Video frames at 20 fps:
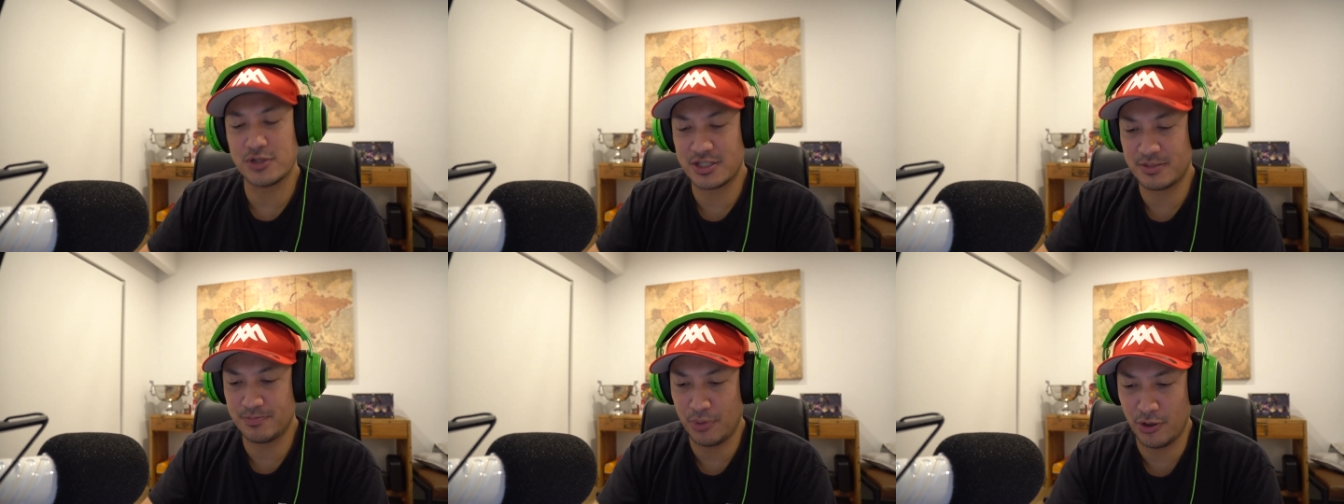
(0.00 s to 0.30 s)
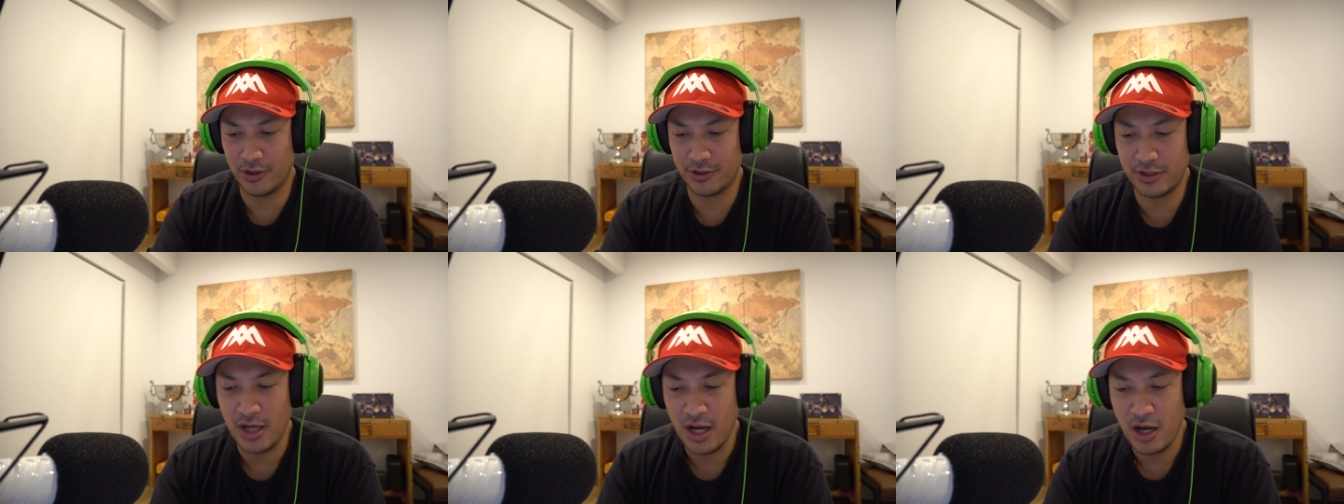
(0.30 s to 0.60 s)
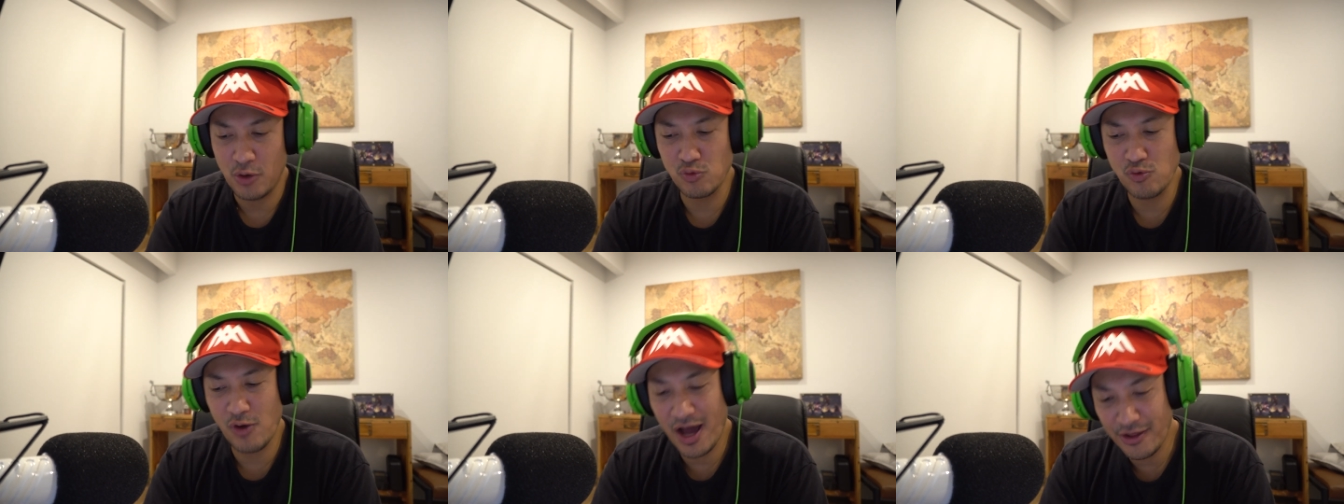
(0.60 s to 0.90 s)

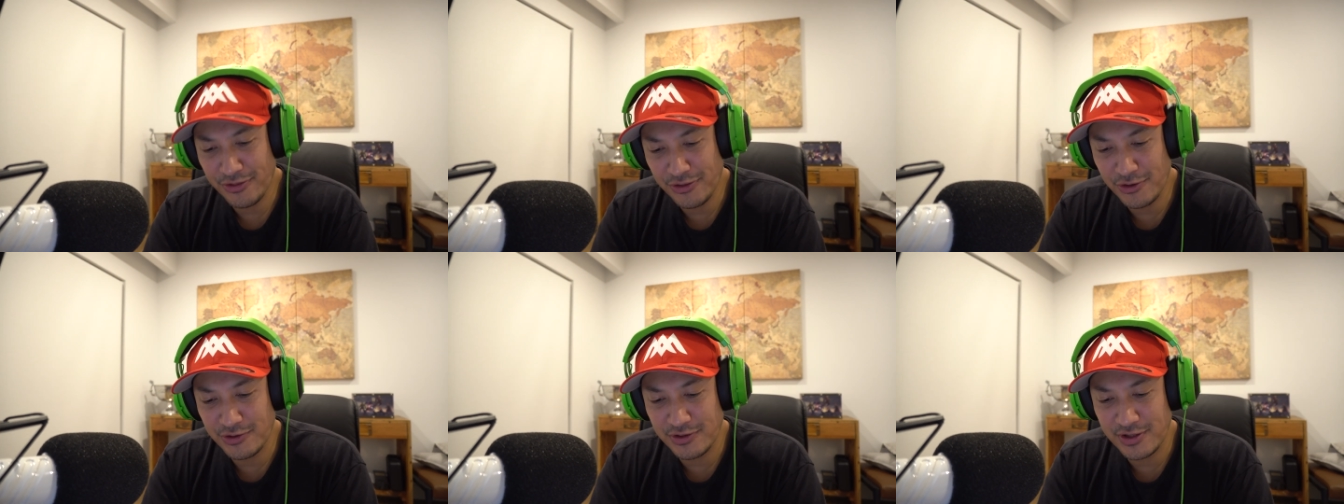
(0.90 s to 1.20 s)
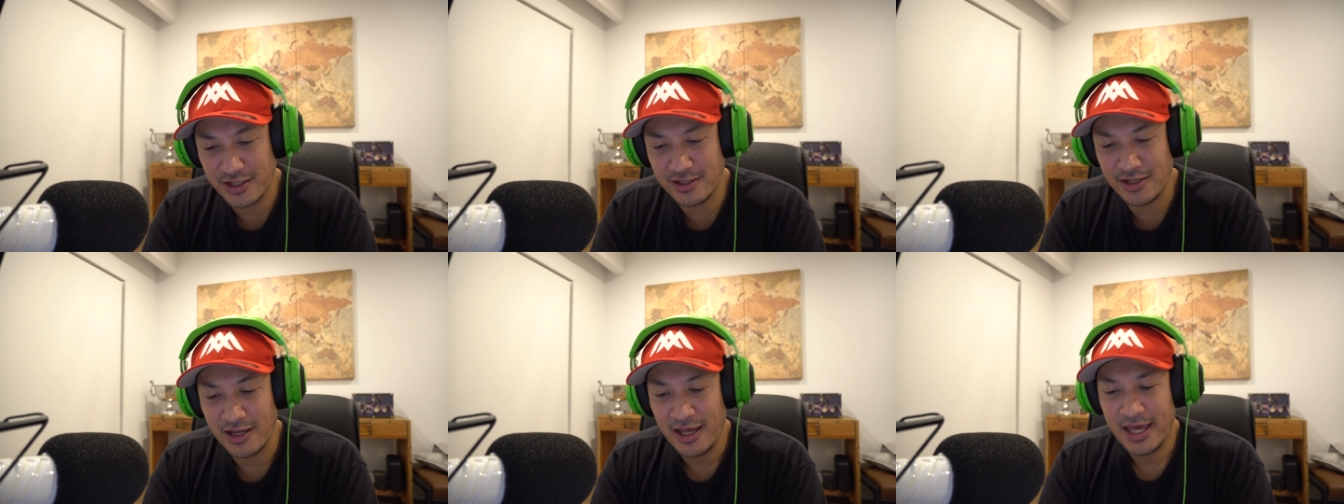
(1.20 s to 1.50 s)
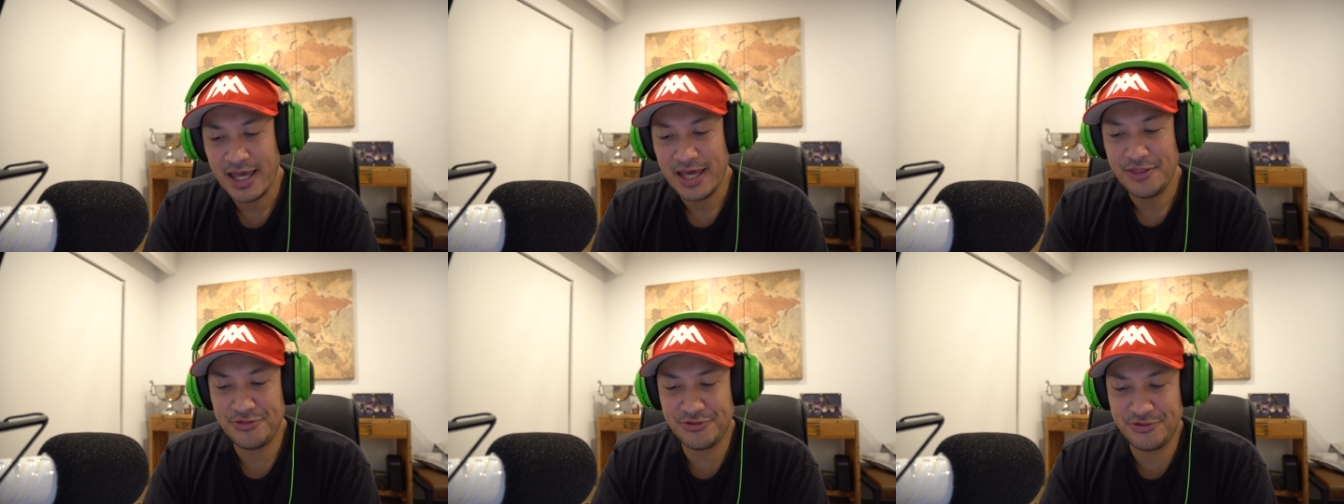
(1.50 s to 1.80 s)
respond rather
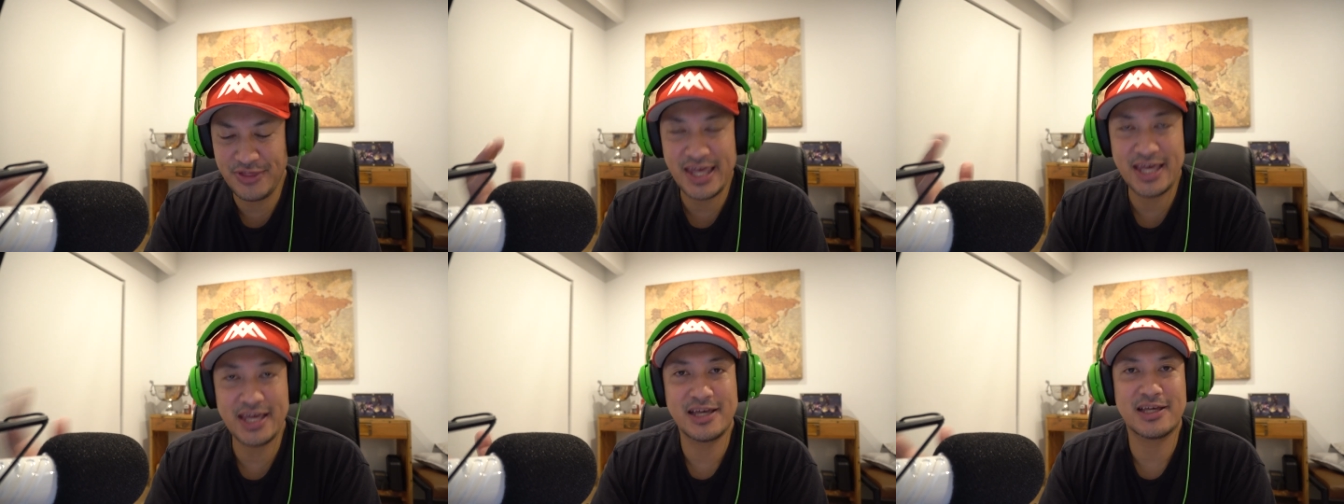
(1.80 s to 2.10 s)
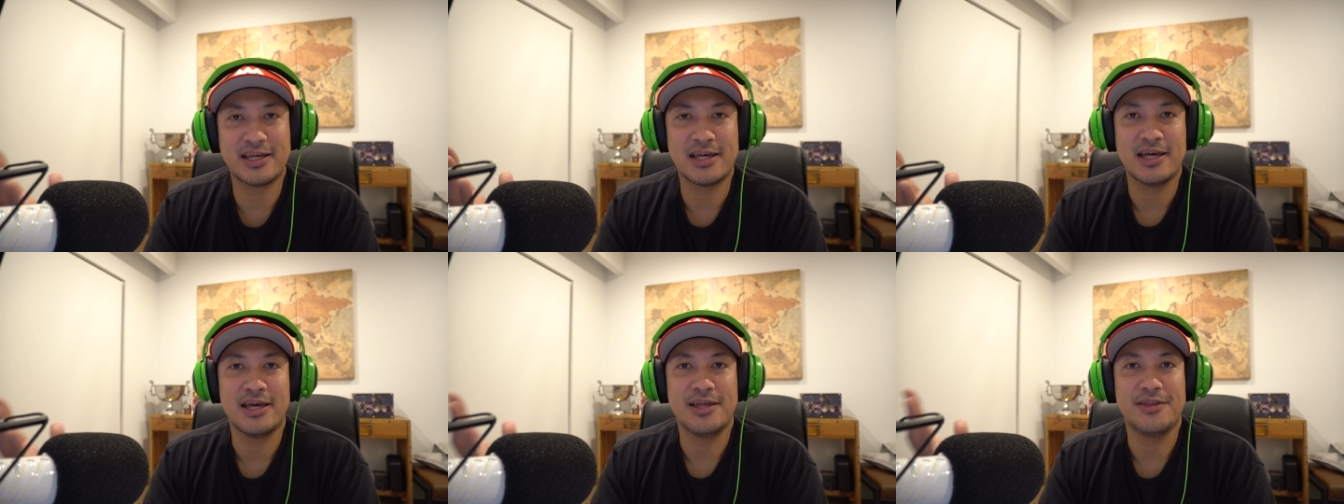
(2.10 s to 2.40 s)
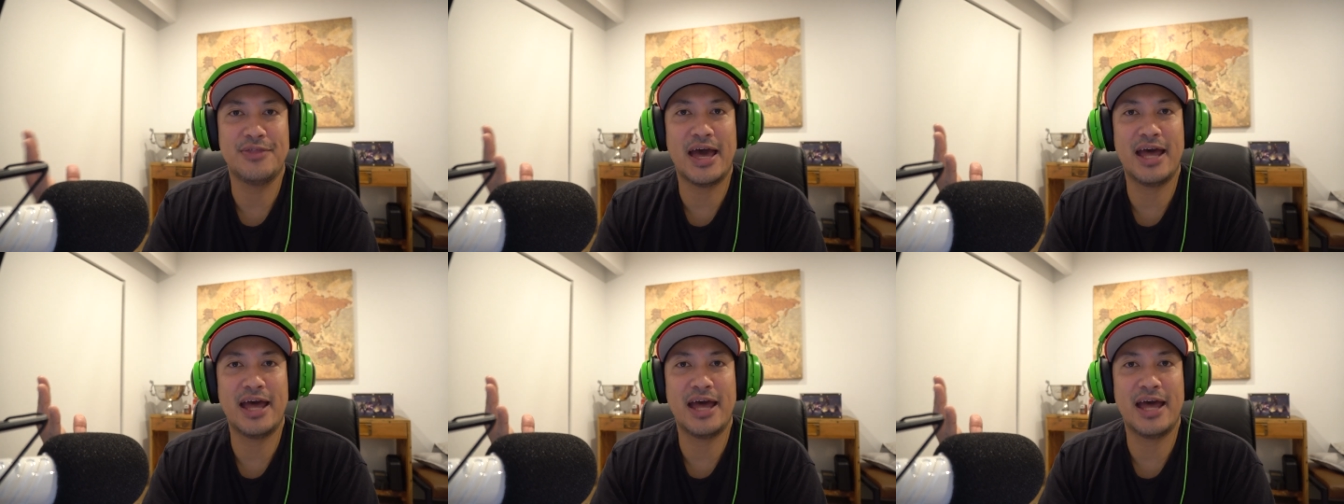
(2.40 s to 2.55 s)
than think